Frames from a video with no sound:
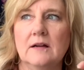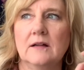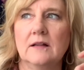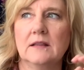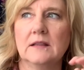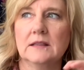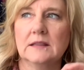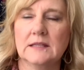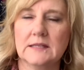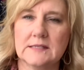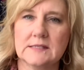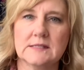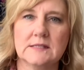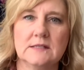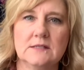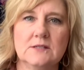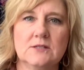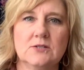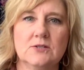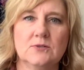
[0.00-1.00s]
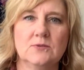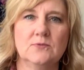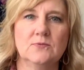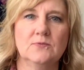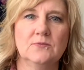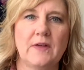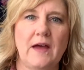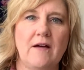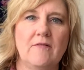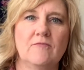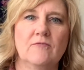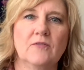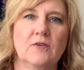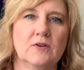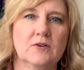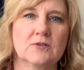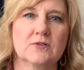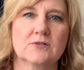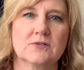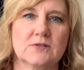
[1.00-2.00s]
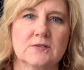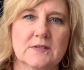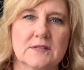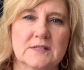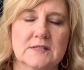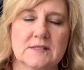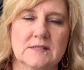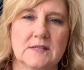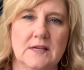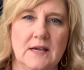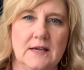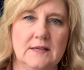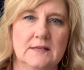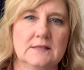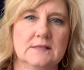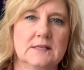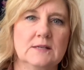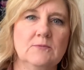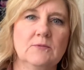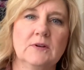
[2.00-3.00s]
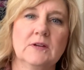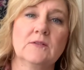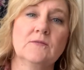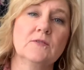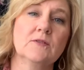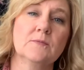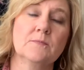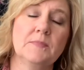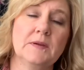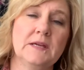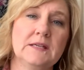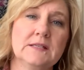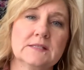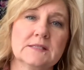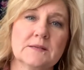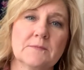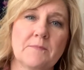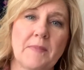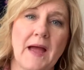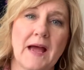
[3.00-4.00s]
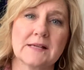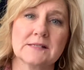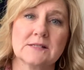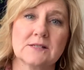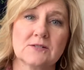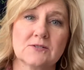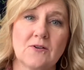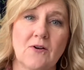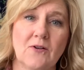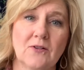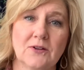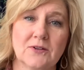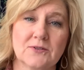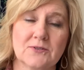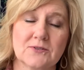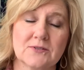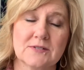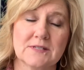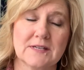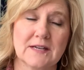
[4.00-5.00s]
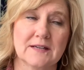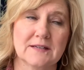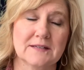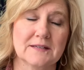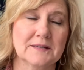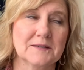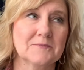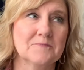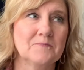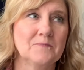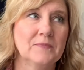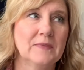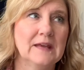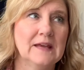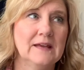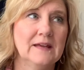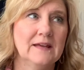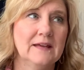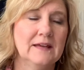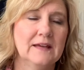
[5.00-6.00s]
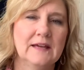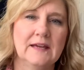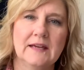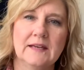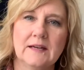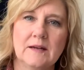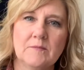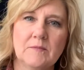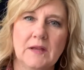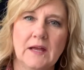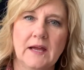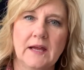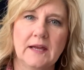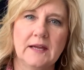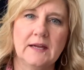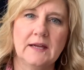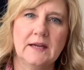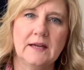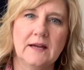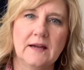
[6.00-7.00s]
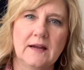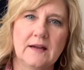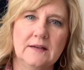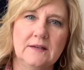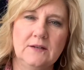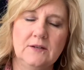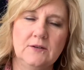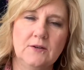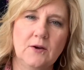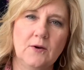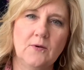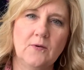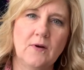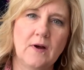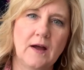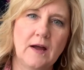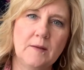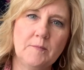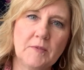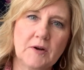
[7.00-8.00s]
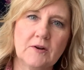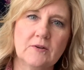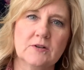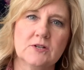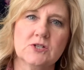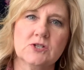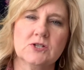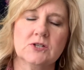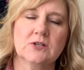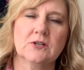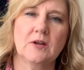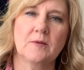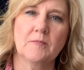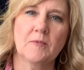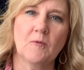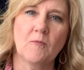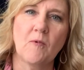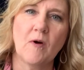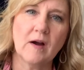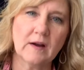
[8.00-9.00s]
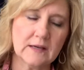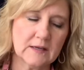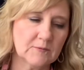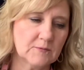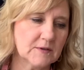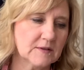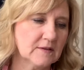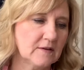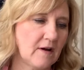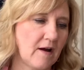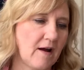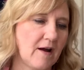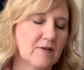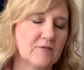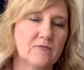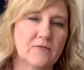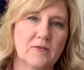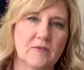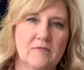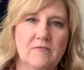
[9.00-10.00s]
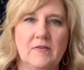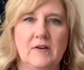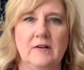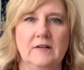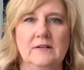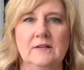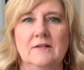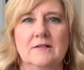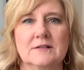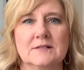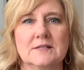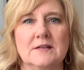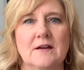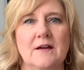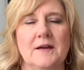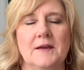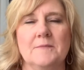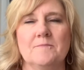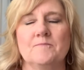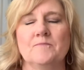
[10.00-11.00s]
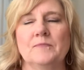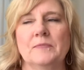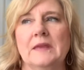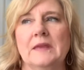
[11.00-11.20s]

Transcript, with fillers: listened to that verse that says he will give you the peace that passes all understanding. And I'm like, you know, I'm a Christian. I've been walking with God for a very long time.